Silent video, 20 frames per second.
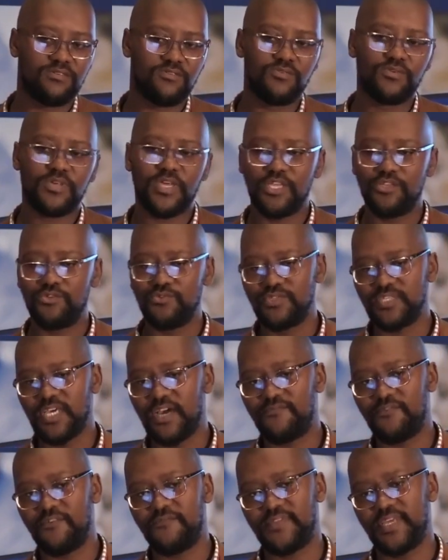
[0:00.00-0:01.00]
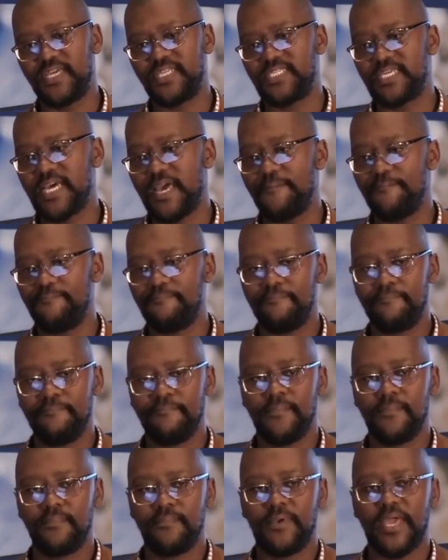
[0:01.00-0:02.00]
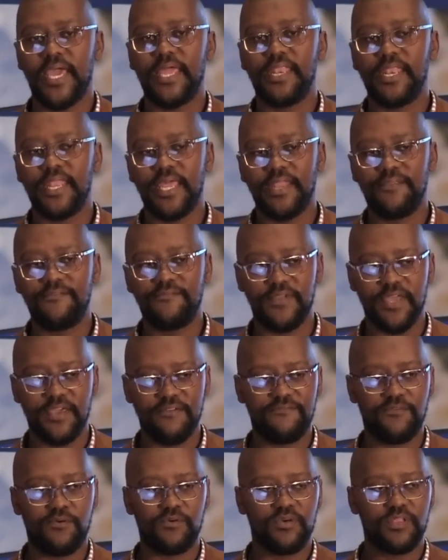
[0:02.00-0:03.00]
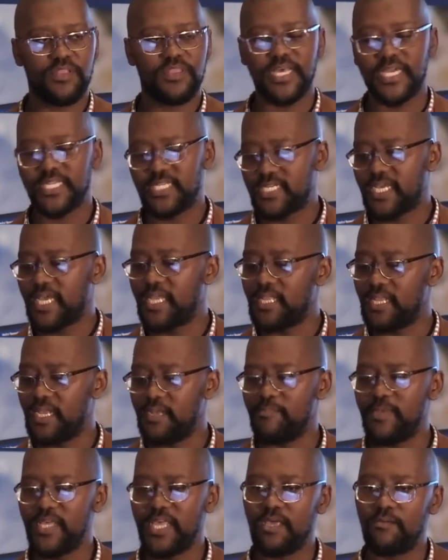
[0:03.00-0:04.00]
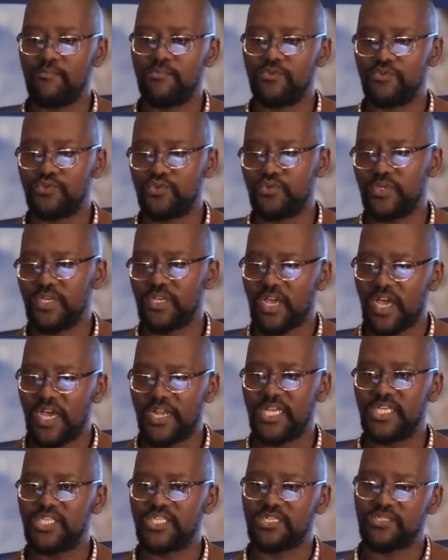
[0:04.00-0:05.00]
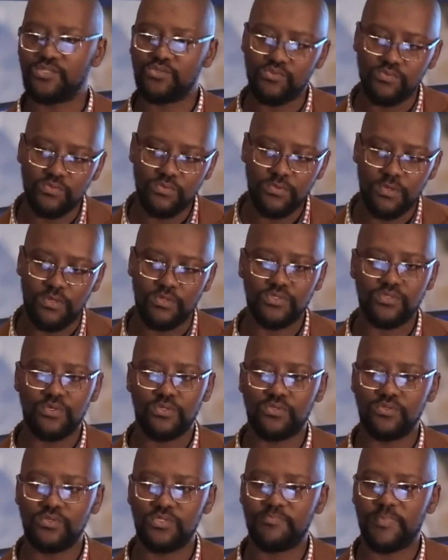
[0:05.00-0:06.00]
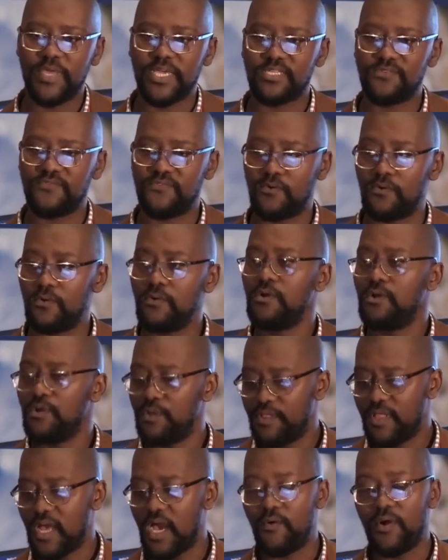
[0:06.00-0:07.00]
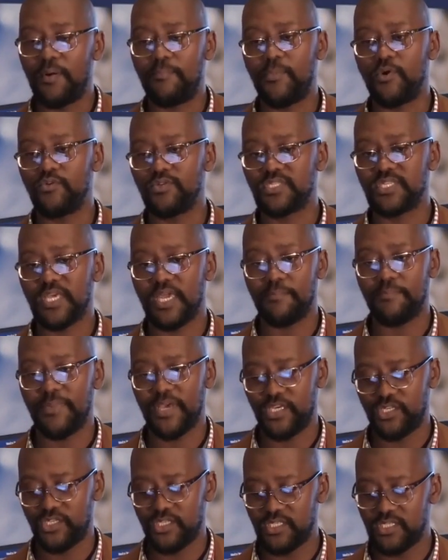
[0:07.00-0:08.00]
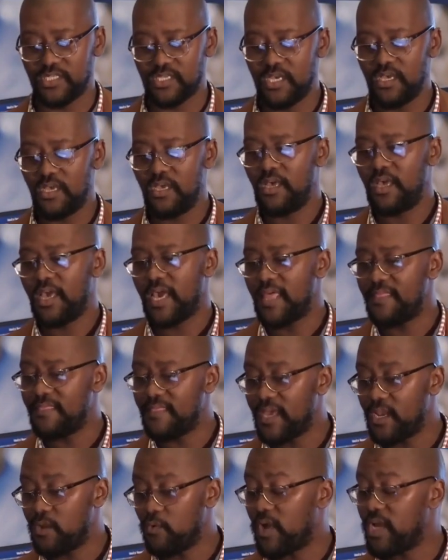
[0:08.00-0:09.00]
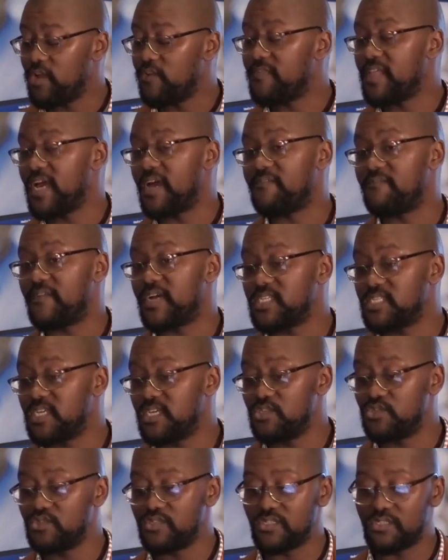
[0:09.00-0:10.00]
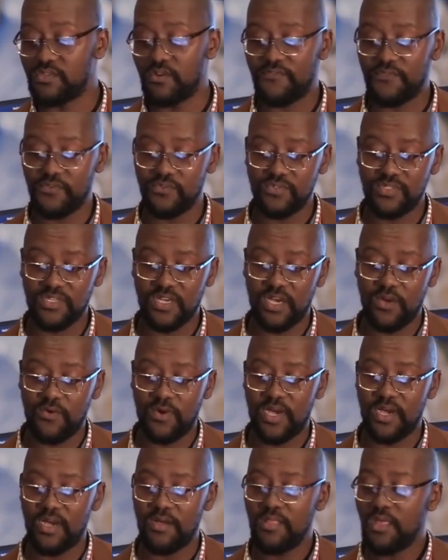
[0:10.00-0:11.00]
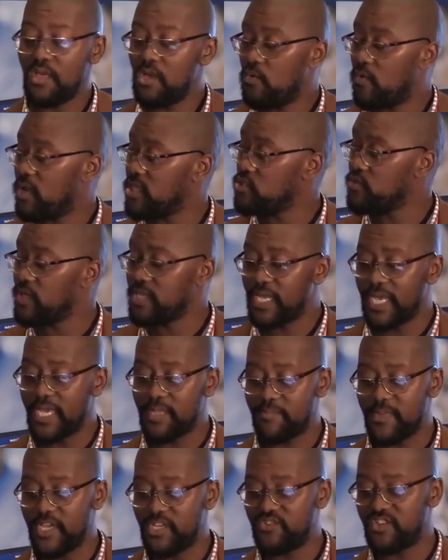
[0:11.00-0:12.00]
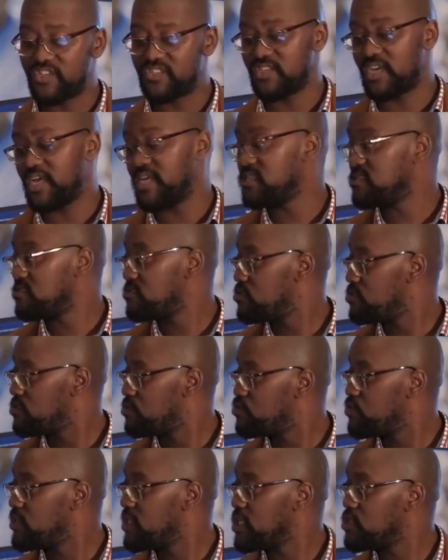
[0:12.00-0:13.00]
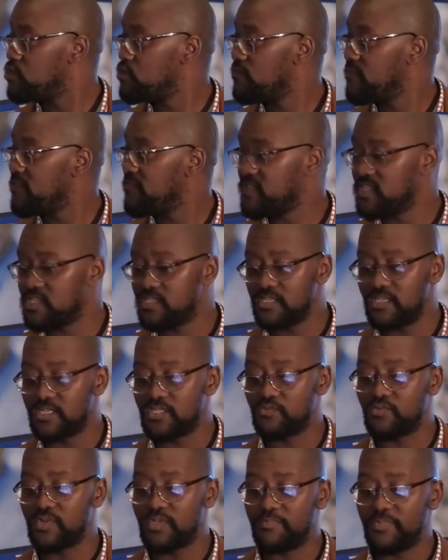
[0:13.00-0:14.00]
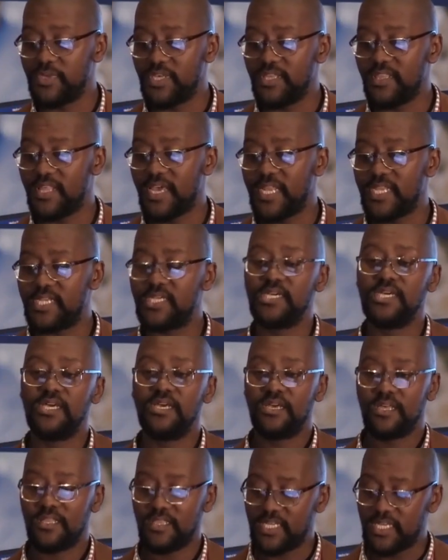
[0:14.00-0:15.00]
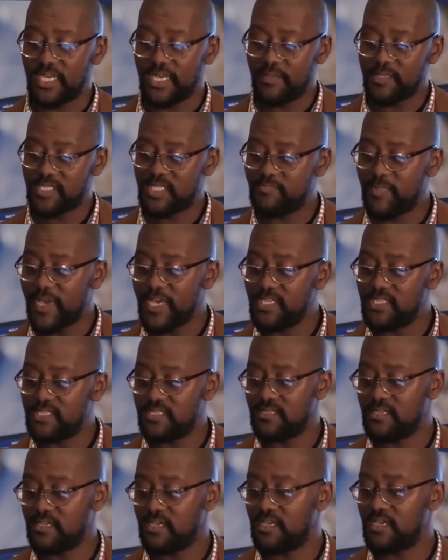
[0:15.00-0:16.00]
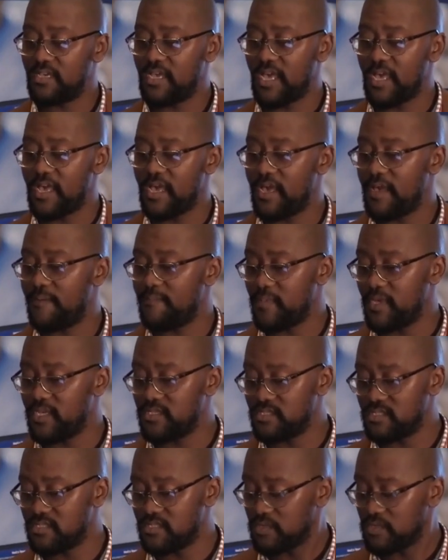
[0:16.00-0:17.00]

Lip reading: you can use half of that time. And then, therefore, that can then be able to encourage us to also do SPECT for our bone scan patients. And then one of the advantages of using our 128 matrix size to the 256 would be that the space is